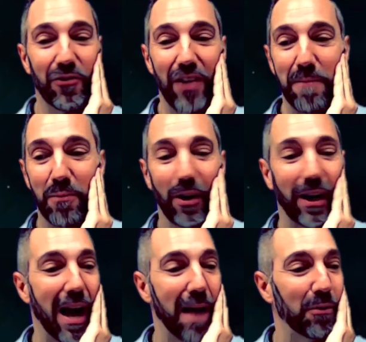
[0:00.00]
Chamber of
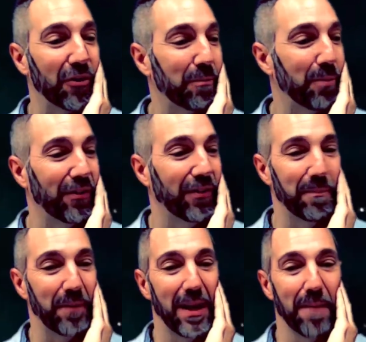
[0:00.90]
Commerce put
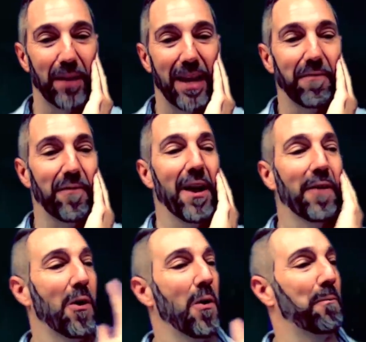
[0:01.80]
something up like
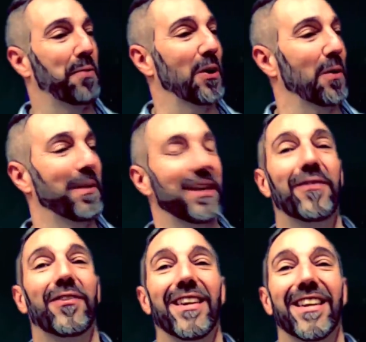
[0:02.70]
Pharaoh,
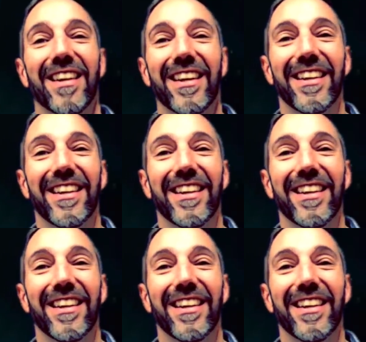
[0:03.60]
pyramids, and